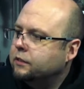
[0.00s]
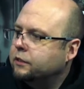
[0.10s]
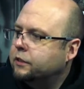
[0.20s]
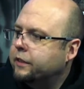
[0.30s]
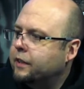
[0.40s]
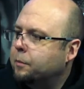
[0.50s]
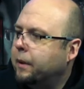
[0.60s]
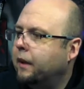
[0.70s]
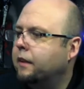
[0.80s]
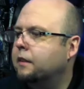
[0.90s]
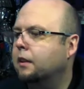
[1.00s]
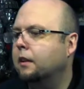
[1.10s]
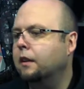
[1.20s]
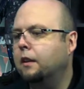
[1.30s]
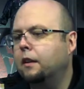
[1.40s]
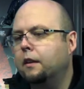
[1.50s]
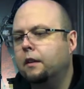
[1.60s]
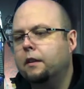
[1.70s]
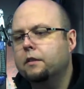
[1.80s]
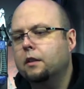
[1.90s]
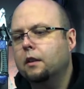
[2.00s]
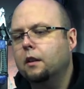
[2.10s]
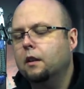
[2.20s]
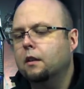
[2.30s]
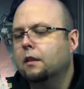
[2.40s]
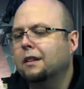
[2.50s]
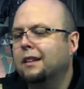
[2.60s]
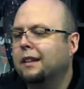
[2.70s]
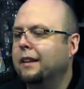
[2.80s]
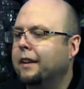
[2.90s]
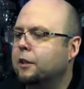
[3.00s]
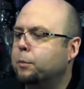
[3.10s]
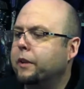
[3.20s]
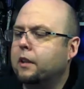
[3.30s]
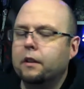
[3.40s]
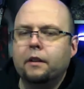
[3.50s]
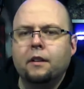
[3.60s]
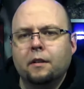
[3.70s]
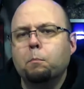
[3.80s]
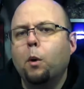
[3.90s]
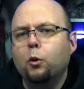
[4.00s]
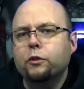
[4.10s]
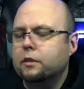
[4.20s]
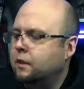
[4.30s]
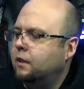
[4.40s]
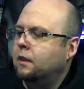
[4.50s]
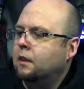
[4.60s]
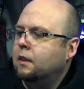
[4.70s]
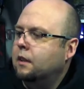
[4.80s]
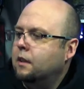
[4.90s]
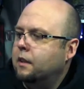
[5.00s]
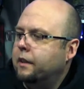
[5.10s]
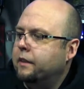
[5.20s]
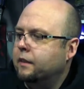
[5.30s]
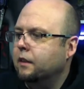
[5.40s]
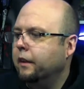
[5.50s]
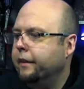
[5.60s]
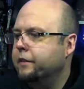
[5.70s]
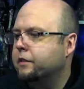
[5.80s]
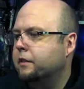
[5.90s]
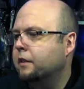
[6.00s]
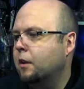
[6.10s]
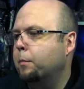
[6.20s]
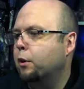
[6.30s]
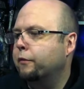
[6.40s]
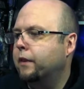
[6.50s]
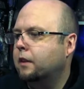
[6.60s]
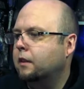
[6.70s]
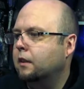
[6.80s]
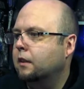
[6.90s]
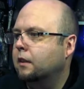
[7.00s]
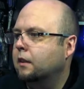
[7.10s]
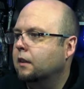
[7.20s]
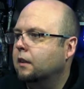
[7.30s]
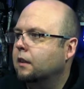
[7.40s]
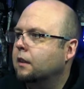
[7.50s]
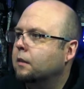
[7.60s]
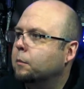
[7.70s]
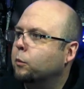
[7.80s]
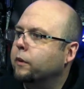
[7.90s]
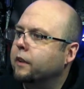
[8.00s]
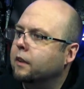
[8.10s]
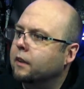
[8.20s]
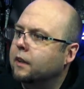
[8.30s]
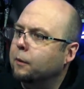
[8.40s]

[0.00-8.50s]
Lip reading: You see the paint is, it's pretty good. Mostly in the lines, not perfect, but really good.